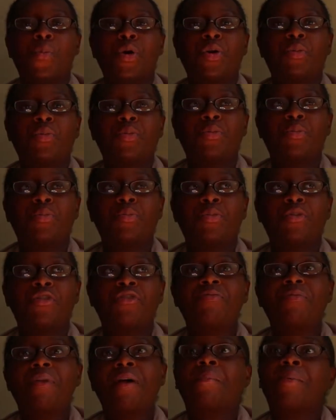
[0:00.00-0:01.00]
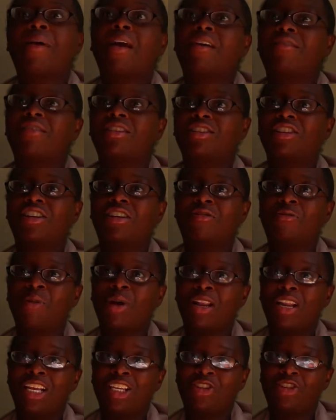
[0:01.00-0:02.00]
but both my parents are
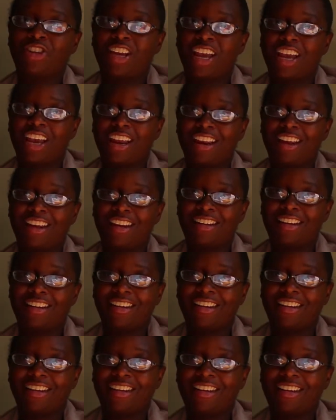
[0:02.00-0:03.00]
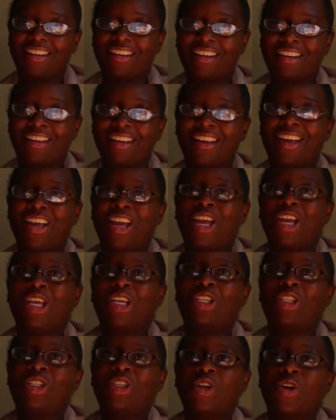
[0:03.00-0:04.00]
well educated.
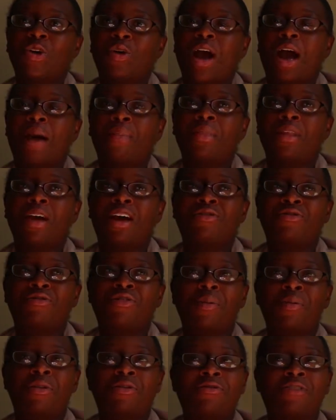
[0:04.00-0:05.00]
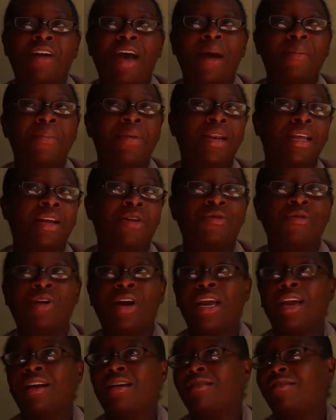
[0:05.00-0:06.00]
So I'm not from a family
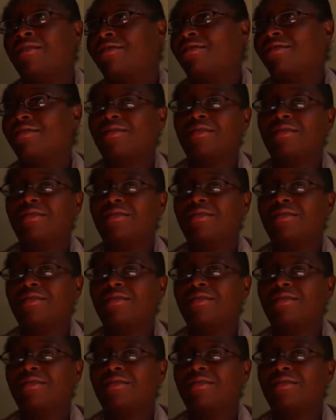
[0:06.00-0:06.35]
where